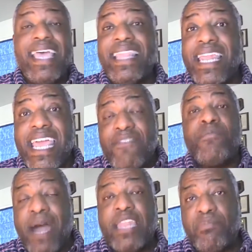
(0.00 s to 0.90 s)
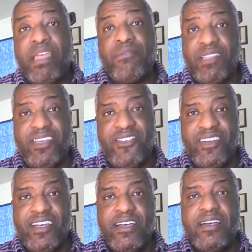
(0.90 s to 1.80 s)
let everybody play with you.
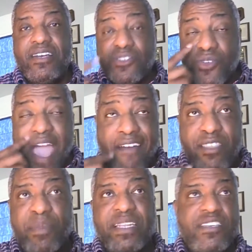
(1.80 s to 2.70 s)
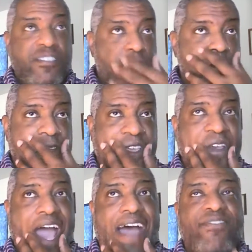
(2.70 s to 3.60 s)
So you have to be discerning.
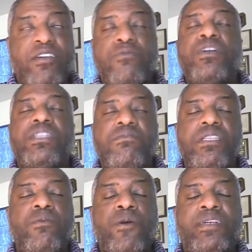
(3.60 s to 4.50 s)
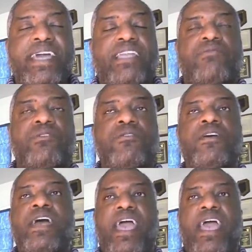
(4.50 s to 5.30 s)
You have to really, really work that through.